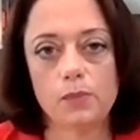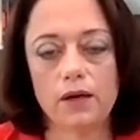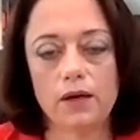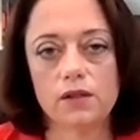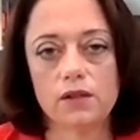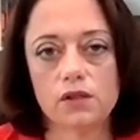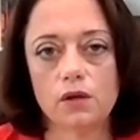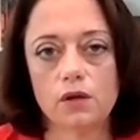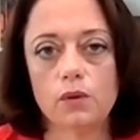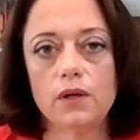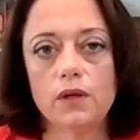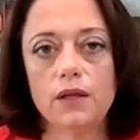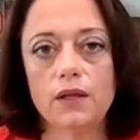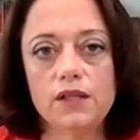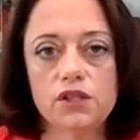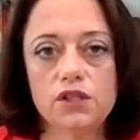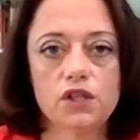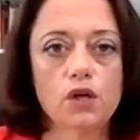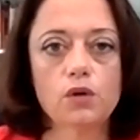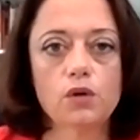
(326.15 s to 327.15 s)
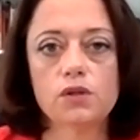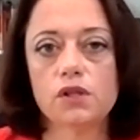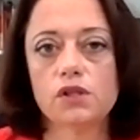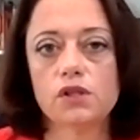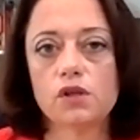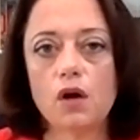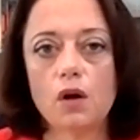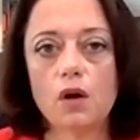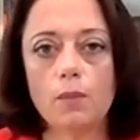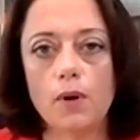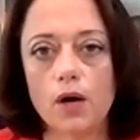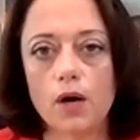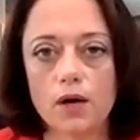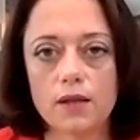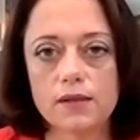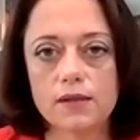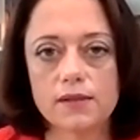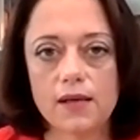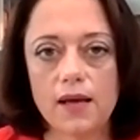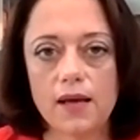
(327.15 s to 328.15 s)
So it really shows it's all part of the
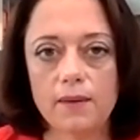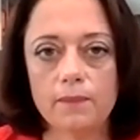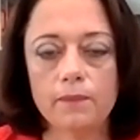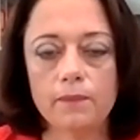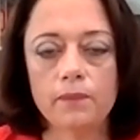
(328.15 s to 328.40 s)
same